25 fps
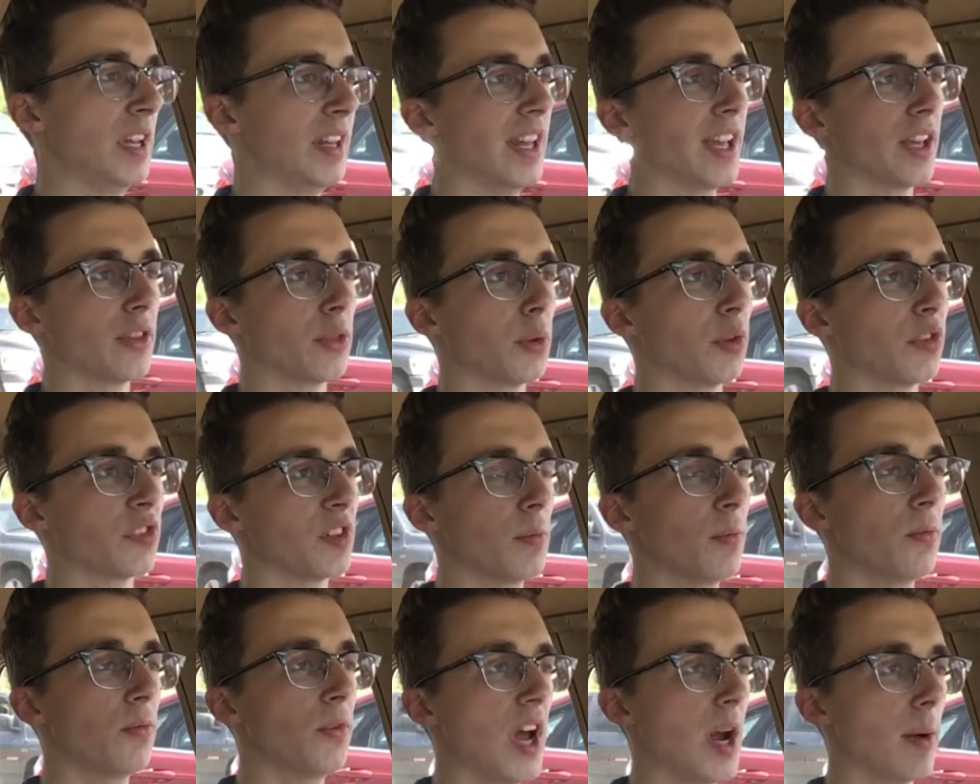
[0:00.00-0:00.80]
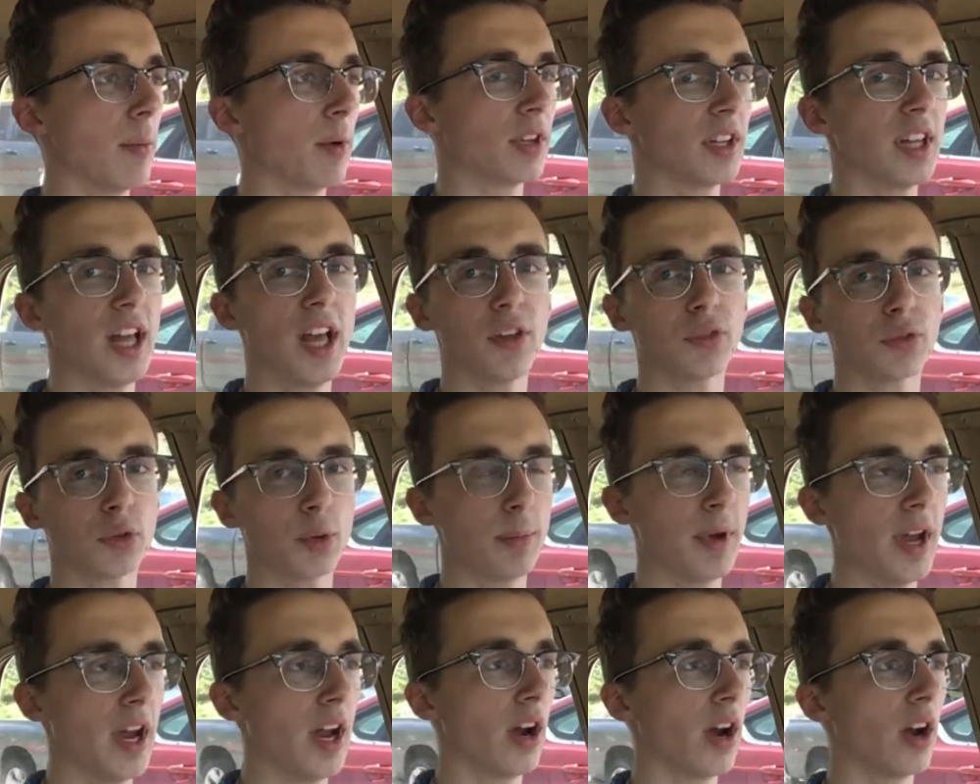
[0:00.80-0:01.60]
Like there's some fiberglass
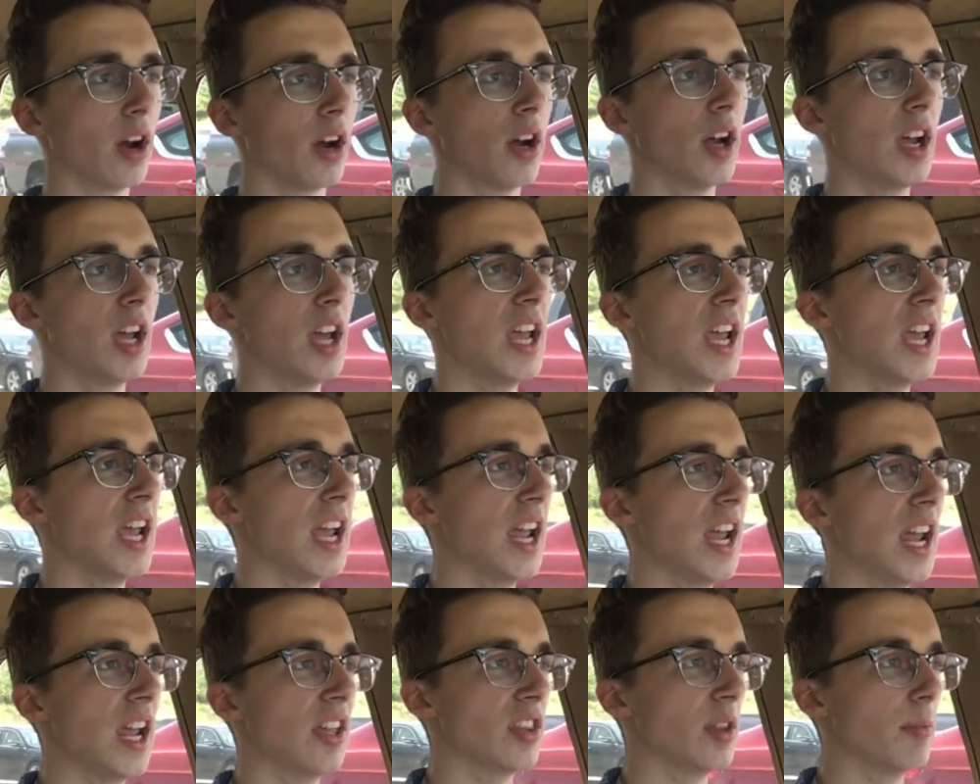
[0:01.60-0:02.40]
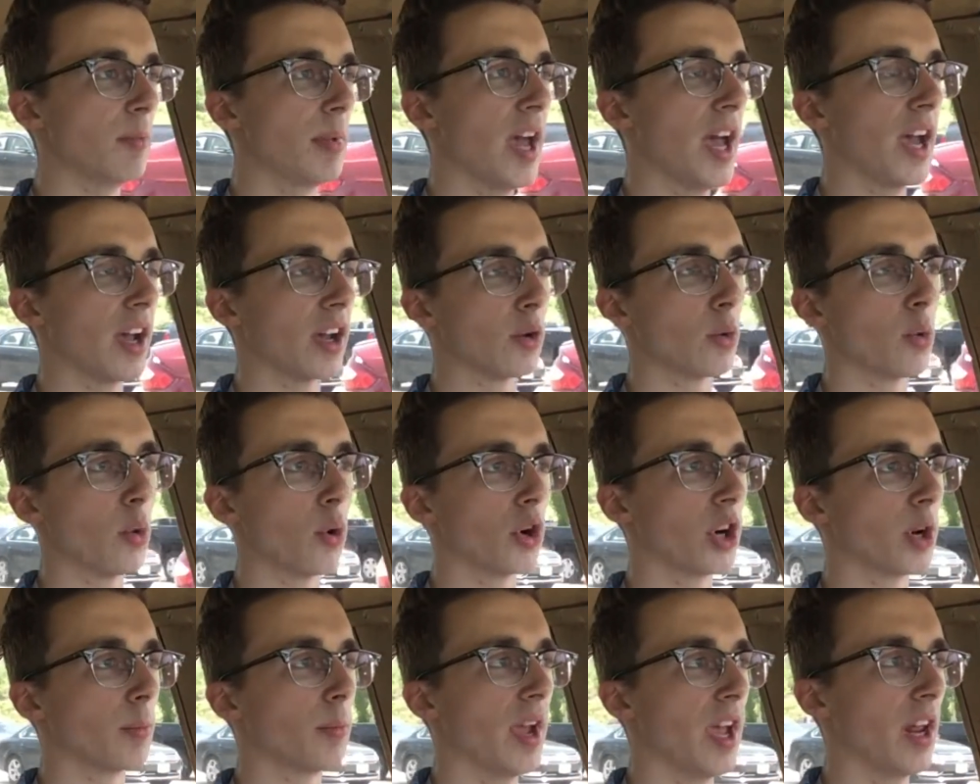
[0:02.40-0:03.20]
repair in the back
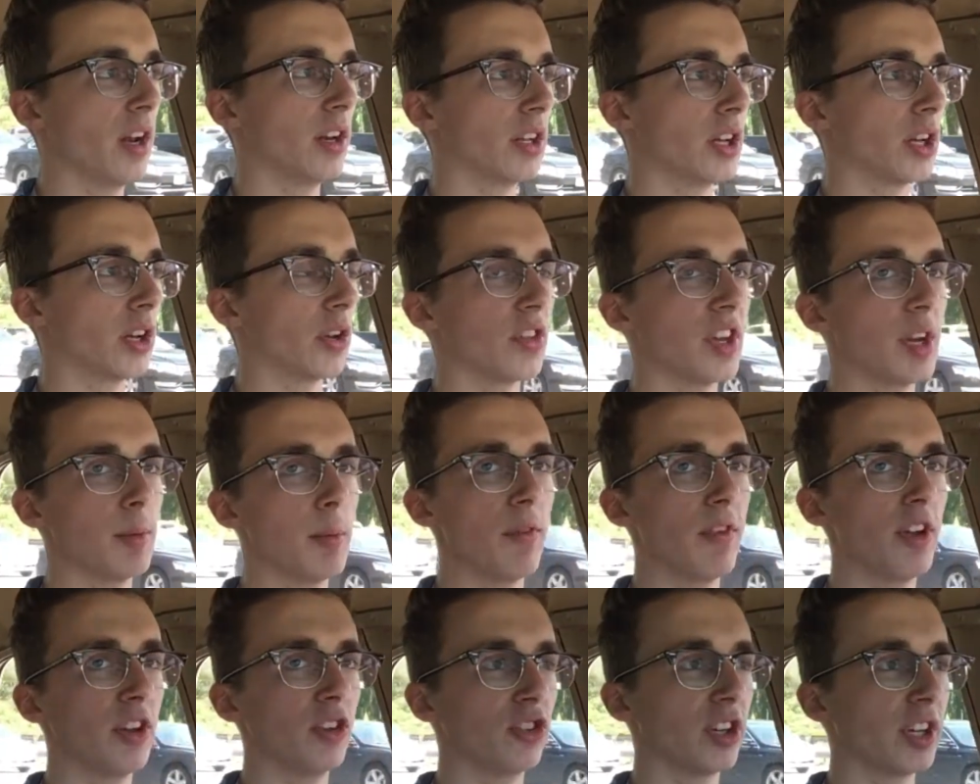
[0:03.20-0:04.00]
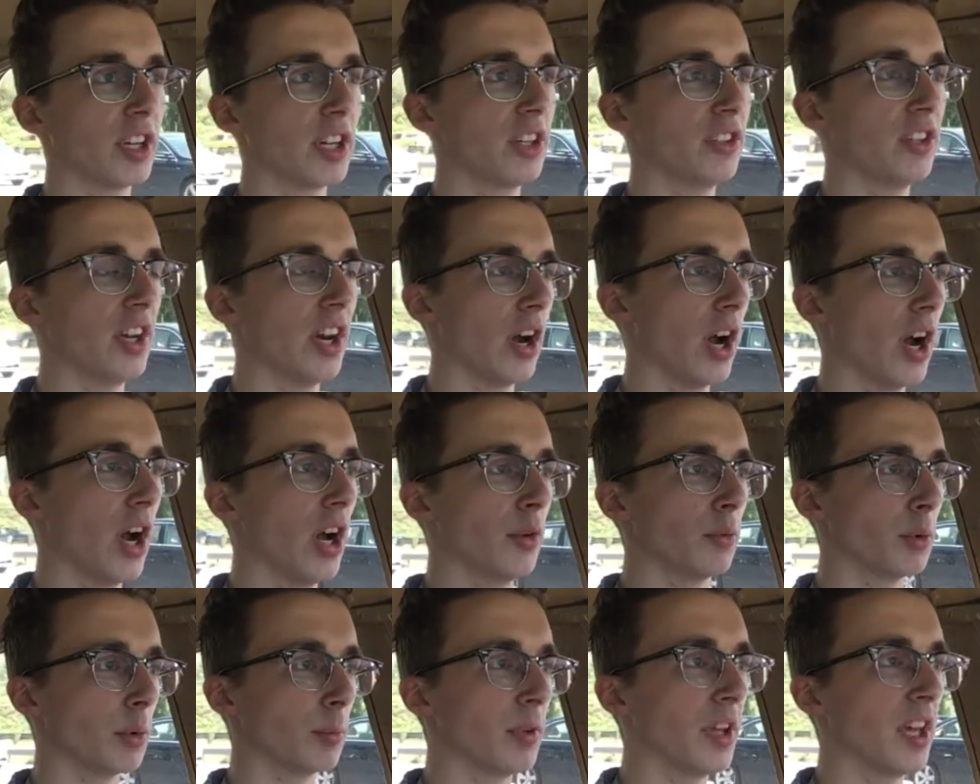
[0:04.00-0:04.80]
quarter panel here that I'm eventually going to tear
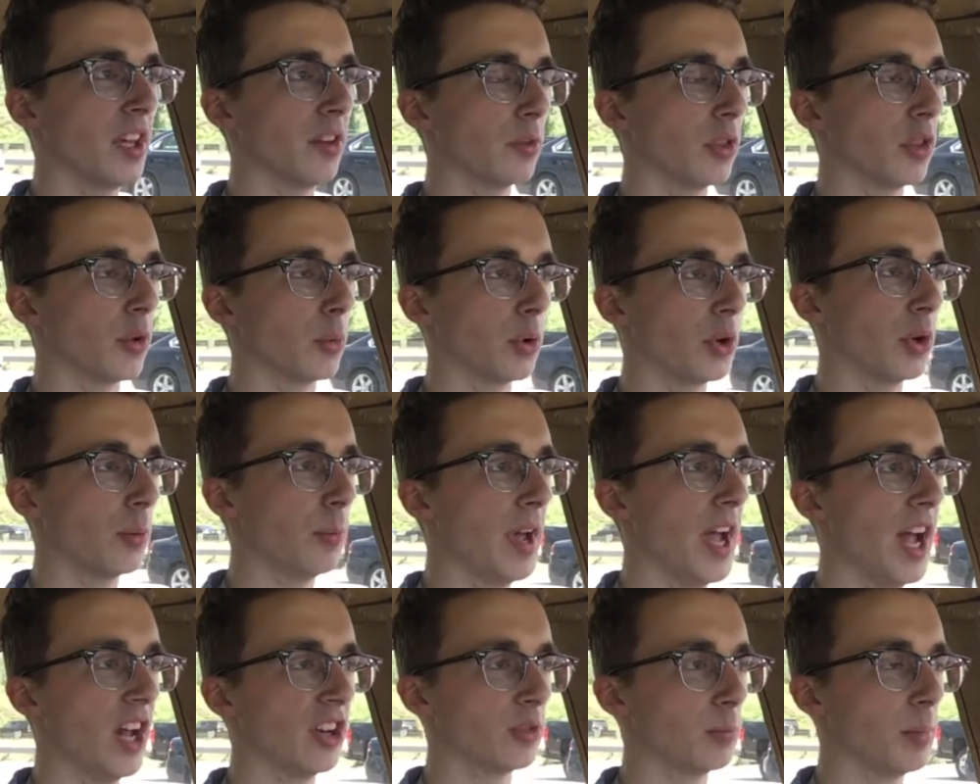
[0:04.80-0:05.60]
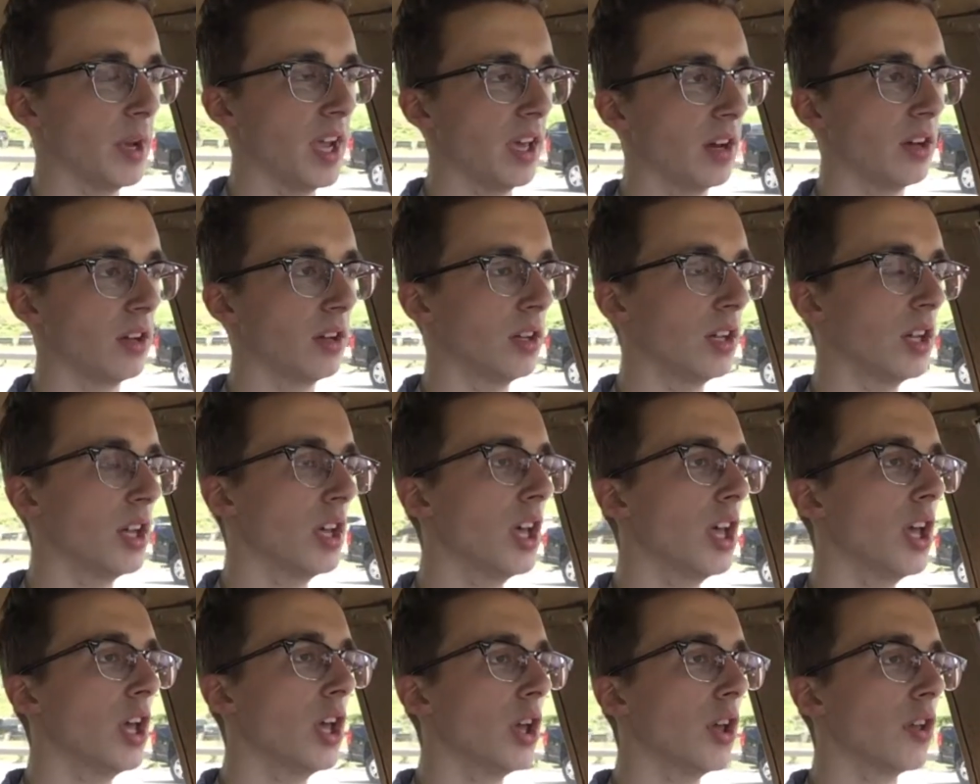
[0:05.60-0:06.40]
out and replace with a real patch panel.
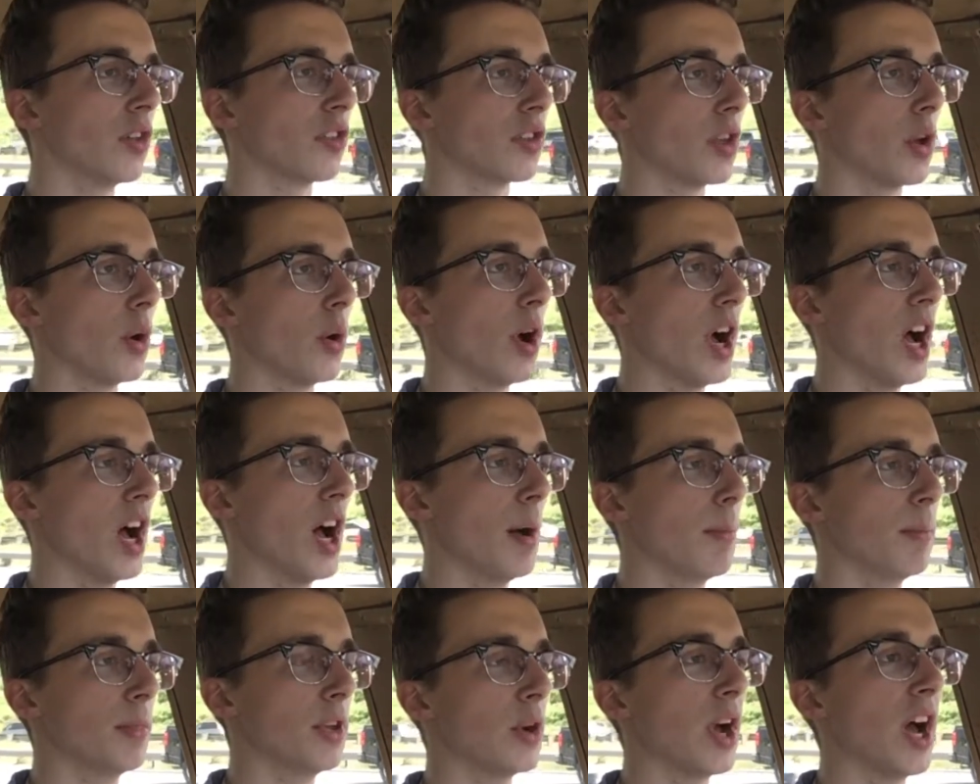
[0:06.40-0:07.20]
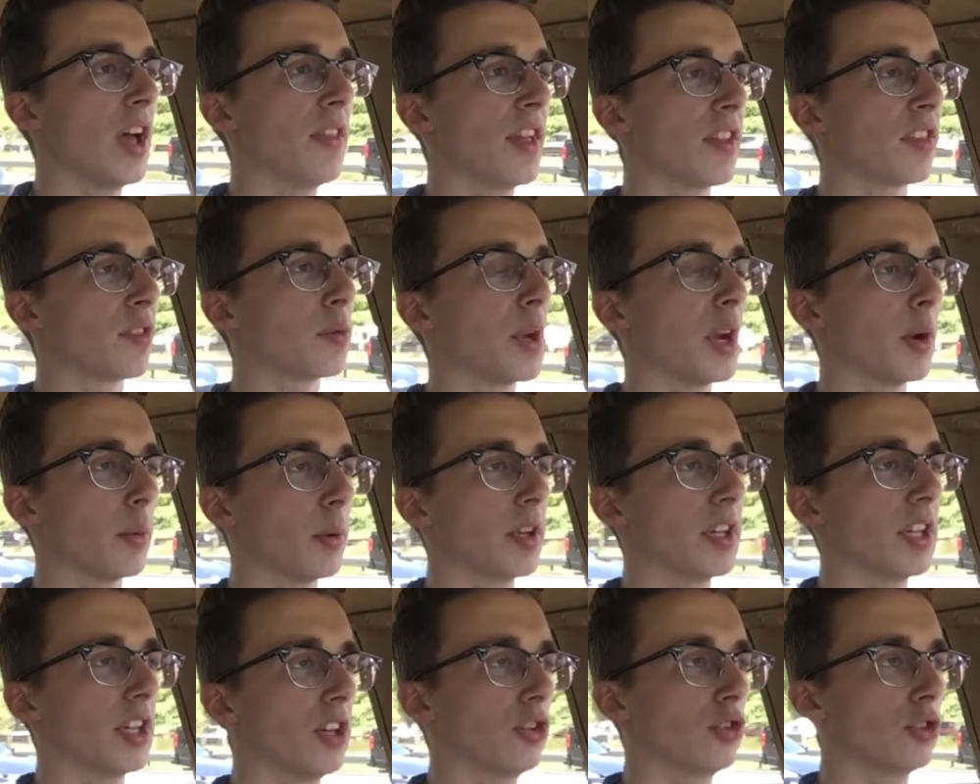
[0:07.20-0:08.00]
So, that's what I
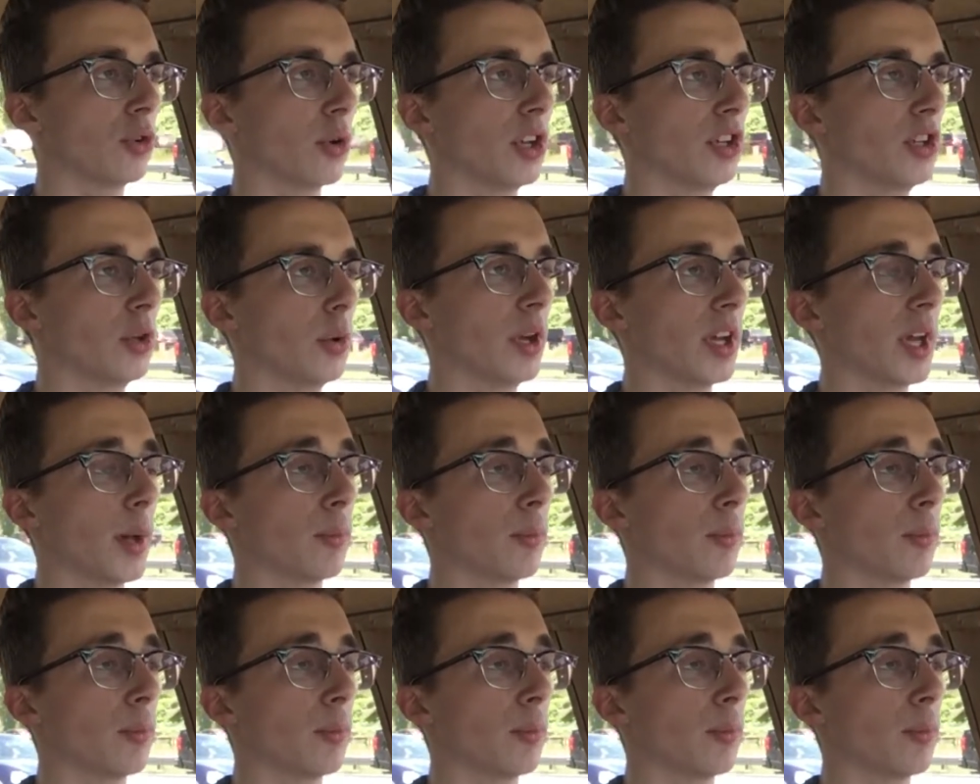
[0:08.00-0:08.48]
really enjoy doing.